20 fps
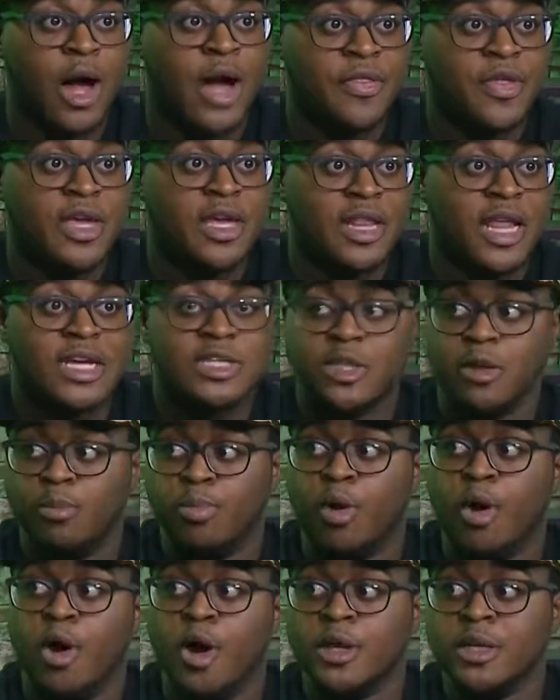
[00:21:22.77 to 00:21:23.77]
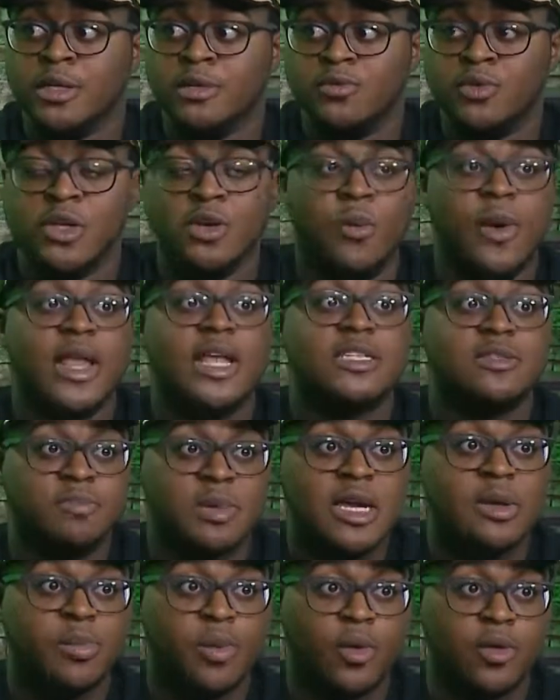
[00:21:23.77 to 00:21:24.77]
I think he likes LeBron and D-Wade as
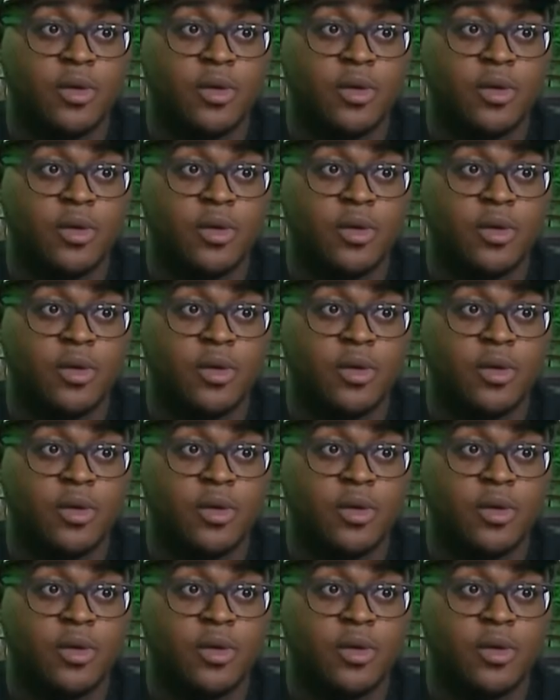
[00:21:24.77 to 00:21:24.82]
people.